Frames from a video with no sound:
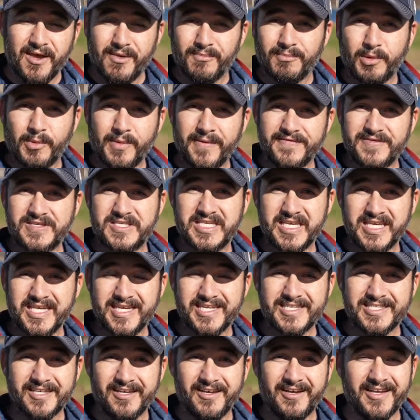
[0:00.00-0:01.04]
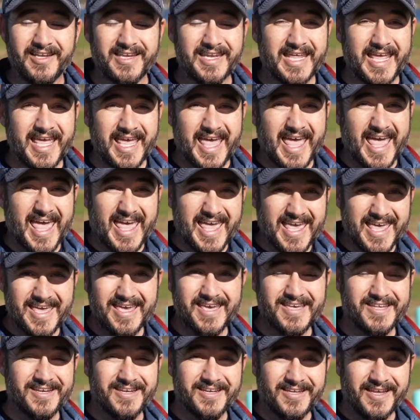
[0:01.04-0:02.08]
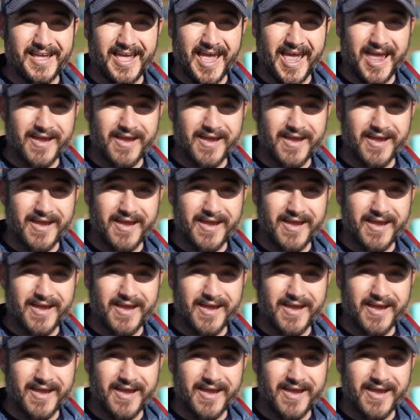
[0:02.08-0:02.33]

but we've seen it done in